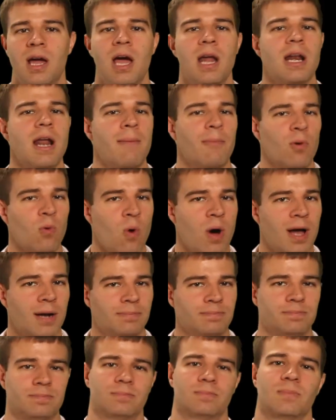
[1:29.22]
Number
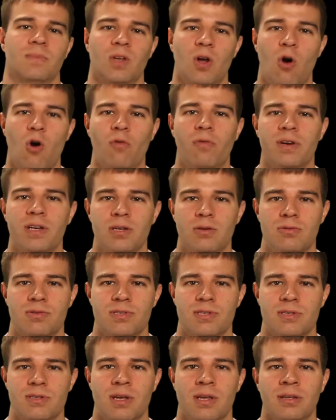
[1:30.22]
1,
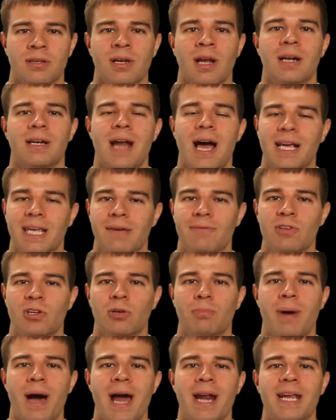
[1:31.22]
overuse. Not giving your
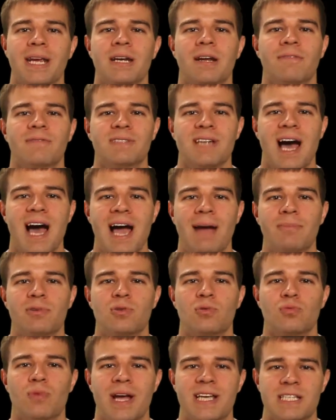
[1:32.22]
body enough time
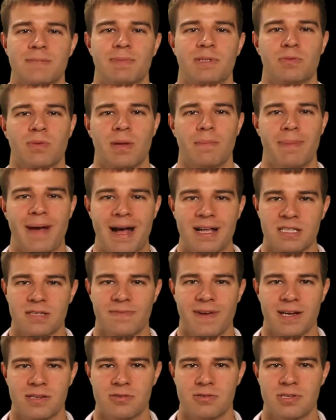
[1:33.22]
to rest between bouts of
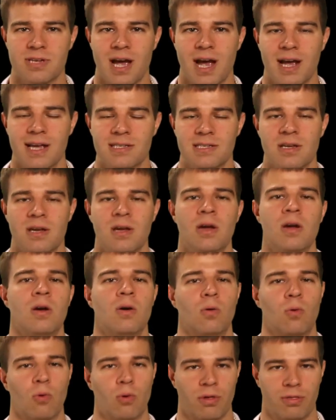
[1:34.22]
exercise
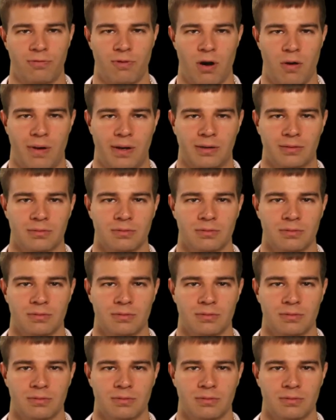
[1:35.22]
or throwing.